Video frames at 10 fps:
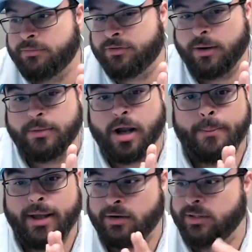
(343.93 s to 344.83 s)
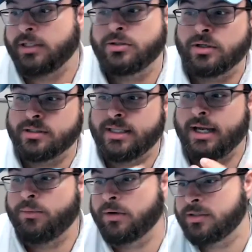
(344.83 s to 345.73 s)
from compounding interest.
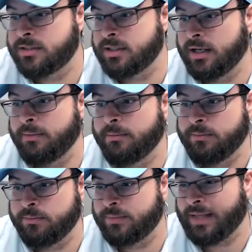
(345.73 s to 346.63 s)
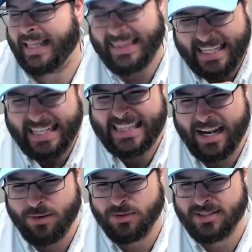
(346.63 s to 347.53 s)
That was, I think
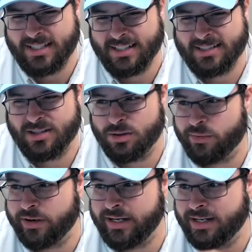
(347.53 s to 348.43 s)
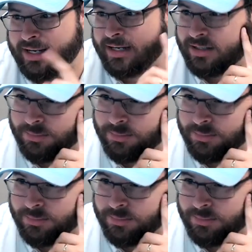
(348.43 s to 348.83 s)
that was test 3. I